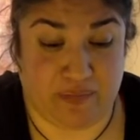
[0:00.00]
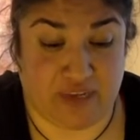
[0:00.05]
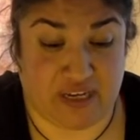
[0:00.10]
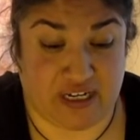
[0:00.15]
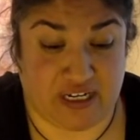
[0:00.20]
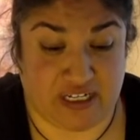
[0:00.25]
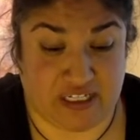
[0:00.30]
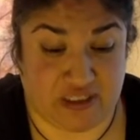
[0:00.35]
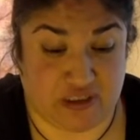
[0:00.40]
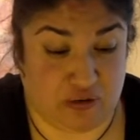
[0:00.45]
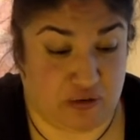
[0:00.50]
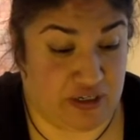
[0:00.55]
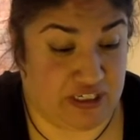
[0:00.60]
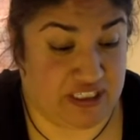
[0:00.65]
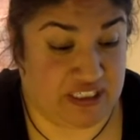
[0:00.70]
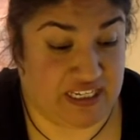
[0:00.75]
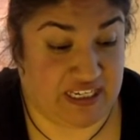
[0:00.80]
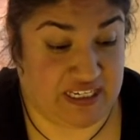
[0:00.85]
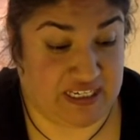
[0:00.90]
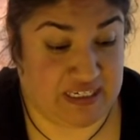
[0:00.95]
and endorse
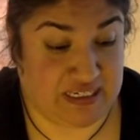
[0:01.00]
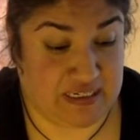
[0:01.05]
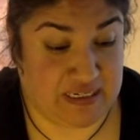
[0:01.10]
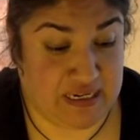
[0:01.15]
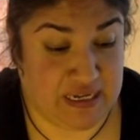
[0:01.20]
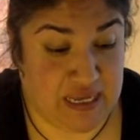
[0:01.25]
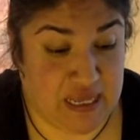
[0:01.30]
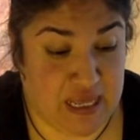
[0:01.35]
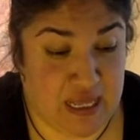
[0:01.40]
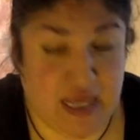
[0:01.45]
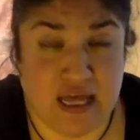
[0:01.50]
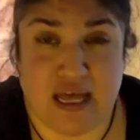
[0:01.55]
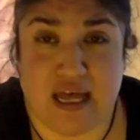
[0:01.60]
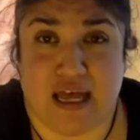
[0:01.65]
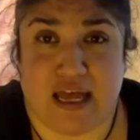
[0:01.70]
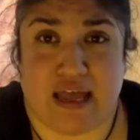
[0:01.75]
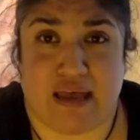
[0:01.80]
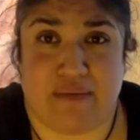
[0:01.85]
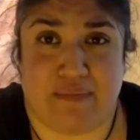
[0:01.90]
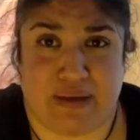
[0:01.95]
it,
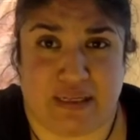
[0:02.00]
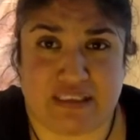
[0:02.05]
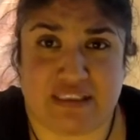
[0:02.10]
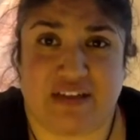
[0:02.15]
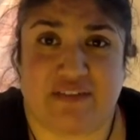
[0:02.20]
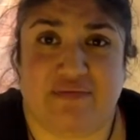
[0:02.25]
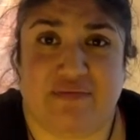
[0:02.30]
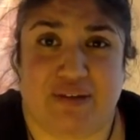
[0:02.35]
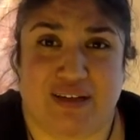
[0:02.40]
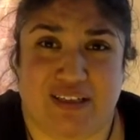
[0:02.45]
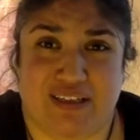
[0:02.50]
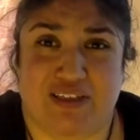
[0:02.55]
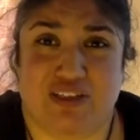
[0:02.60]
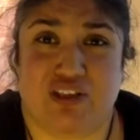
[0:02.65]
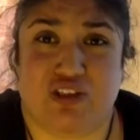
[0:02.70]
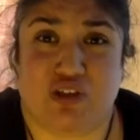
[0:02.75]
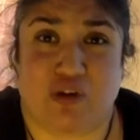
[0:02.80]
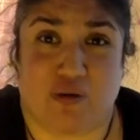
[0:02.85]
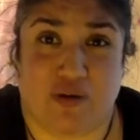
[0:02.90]
it must have been so